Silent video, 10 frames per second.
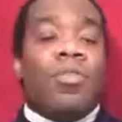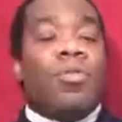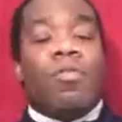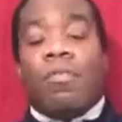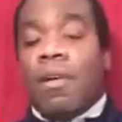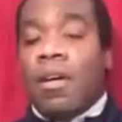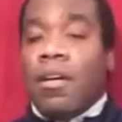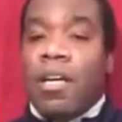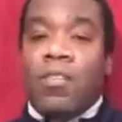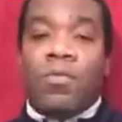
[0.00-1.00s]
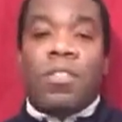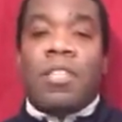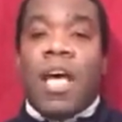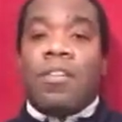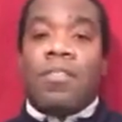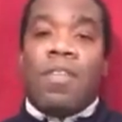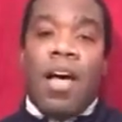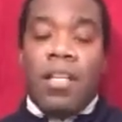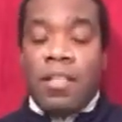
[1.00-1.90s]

Dhruva Maharaj was satisfied.